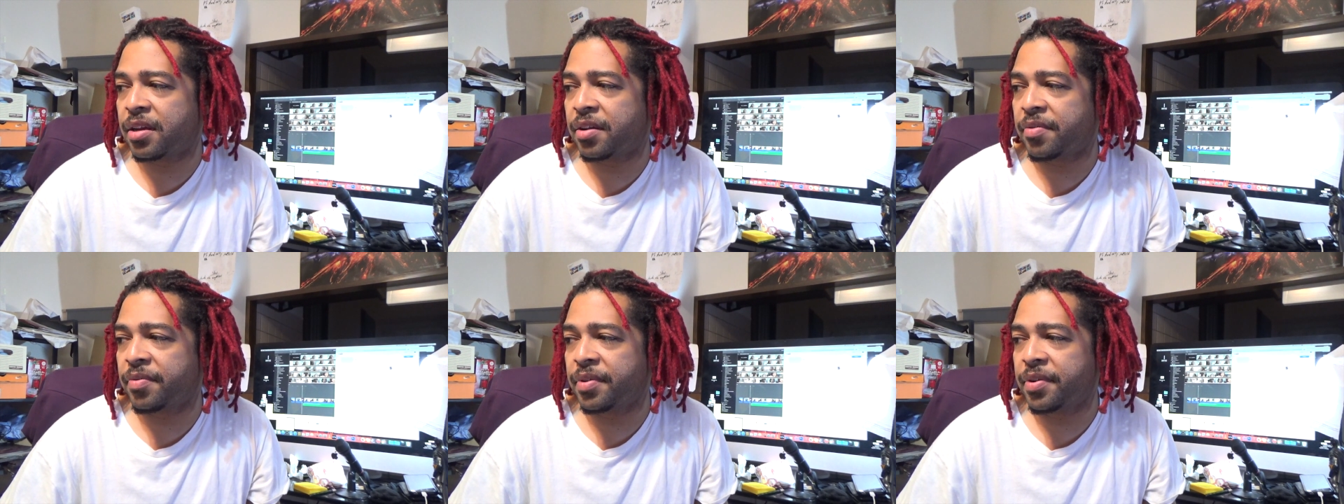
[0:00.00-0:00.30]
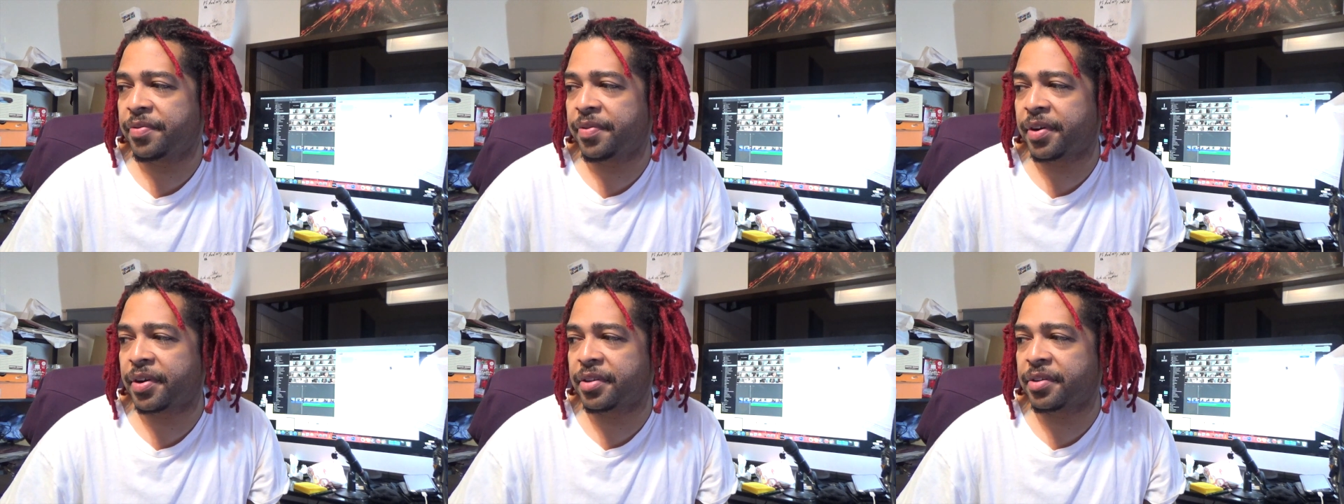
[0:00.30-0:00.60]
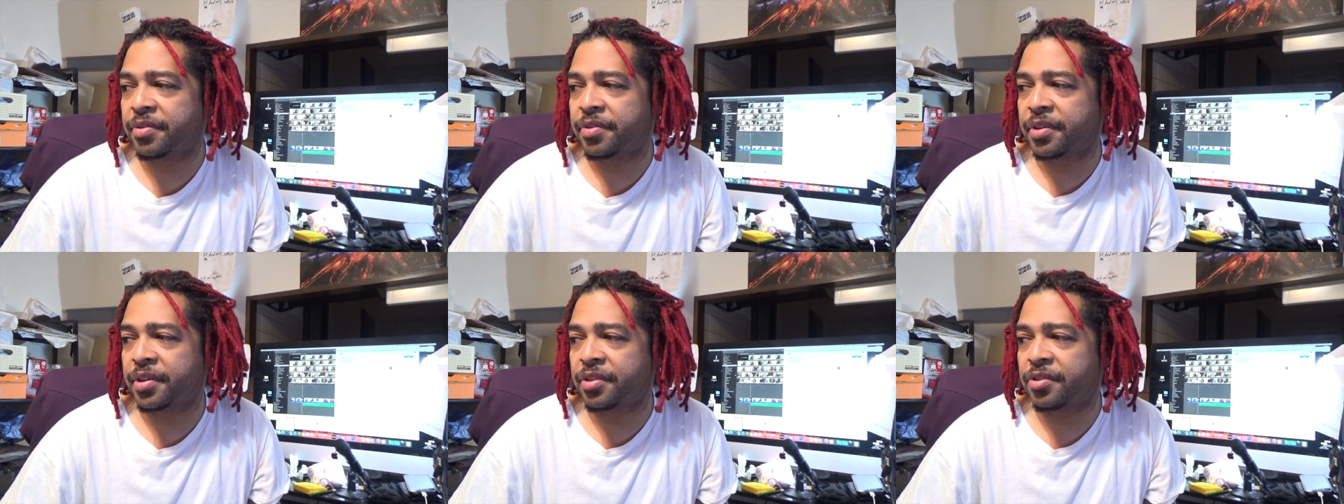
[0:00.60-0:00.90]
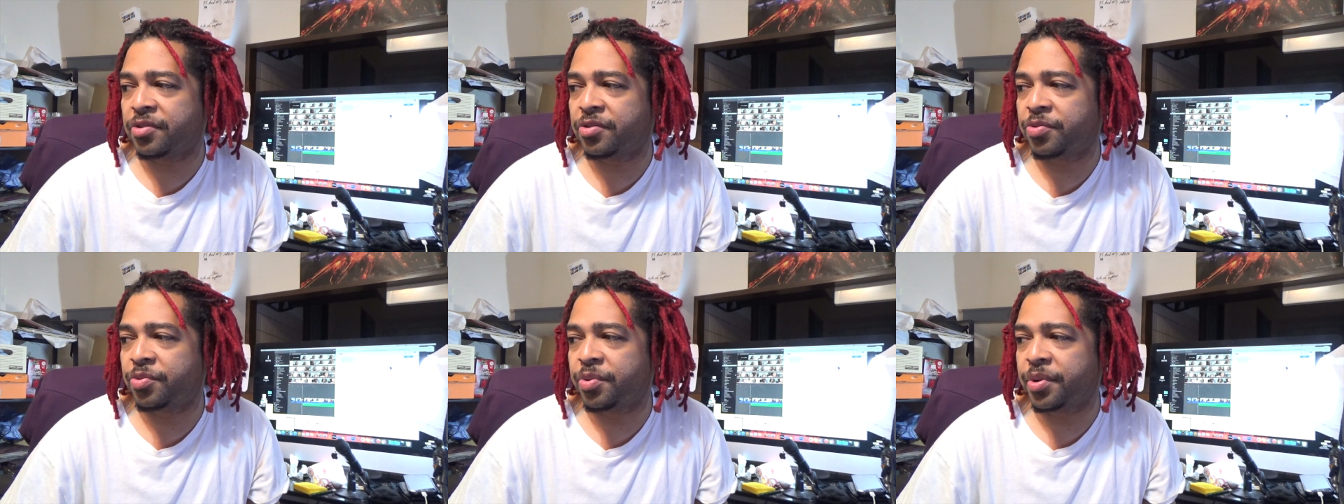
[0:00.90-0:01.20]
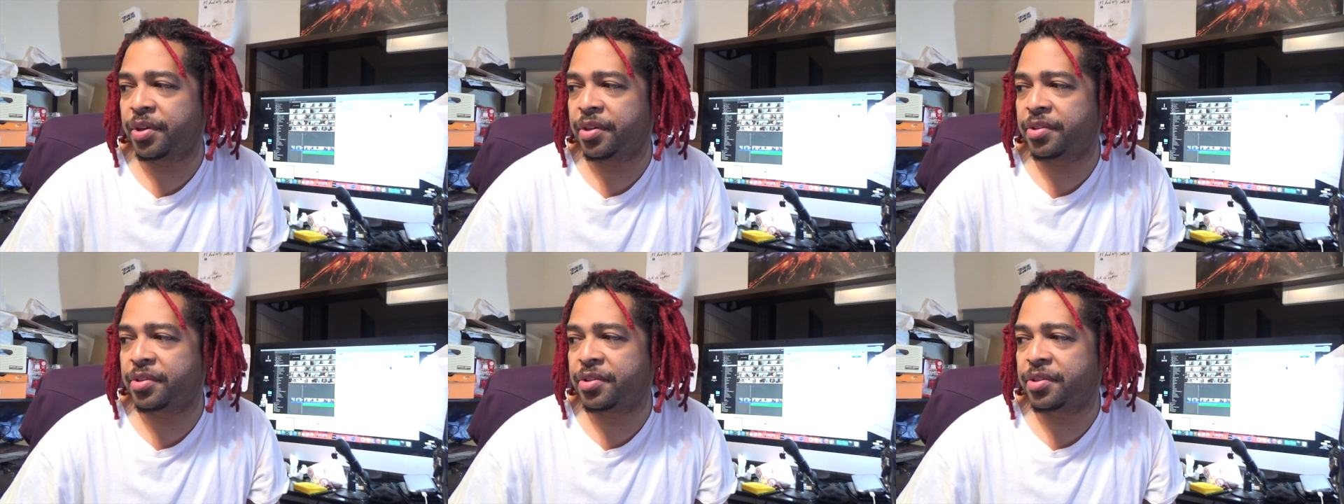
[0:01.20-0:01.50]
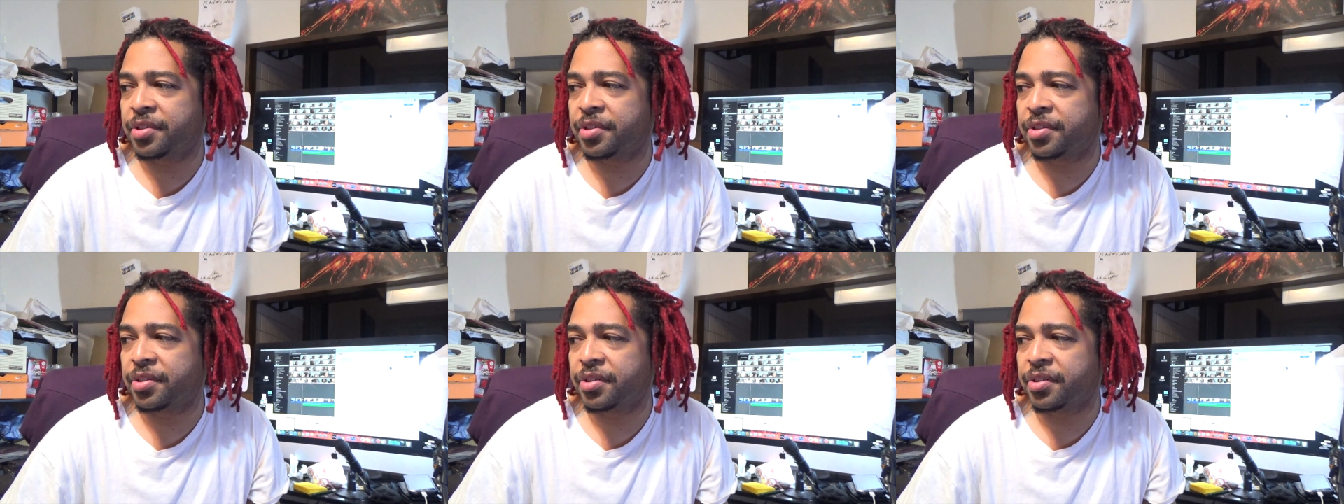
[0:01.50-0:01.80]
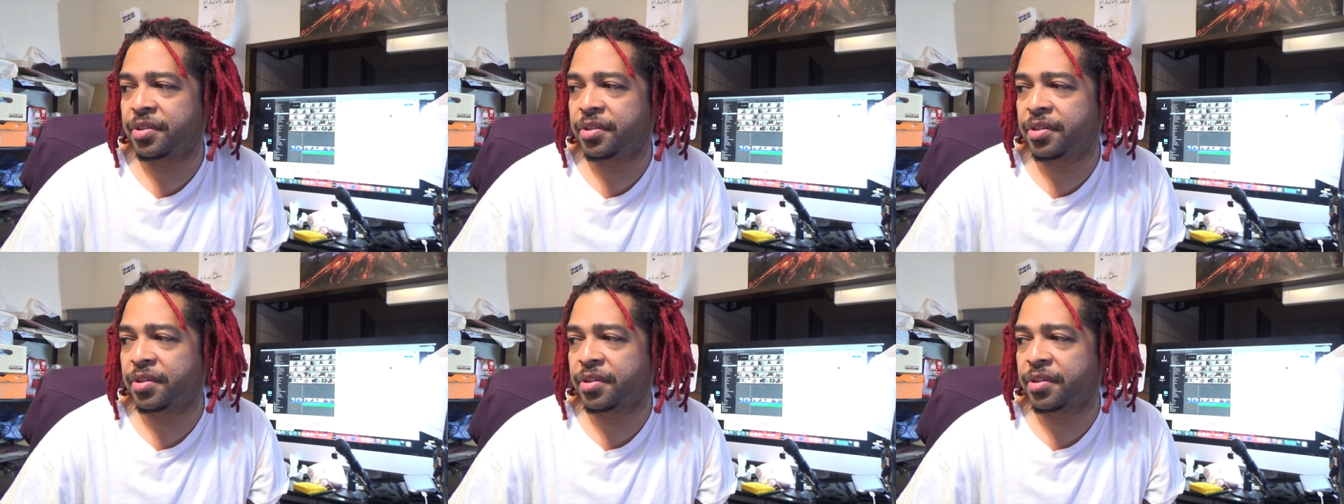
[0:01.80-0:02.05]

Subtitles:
I wonder if I could do it on Twitch.